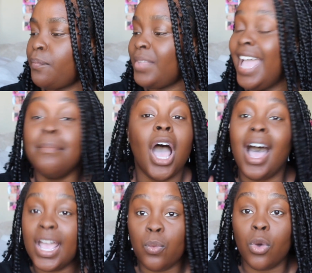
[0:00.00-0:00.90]
And
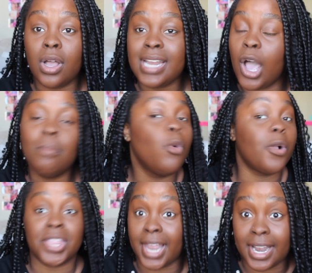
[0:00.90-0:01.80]
I want, more
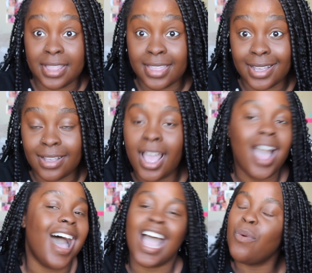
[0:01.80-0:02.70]
than anything,
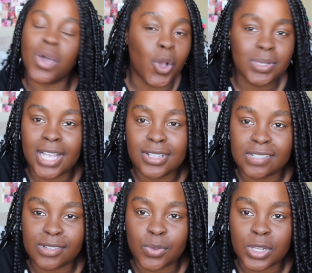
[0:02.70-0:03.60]
I want hotels
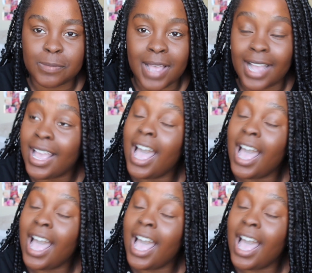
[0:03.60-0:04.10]
and resorts back.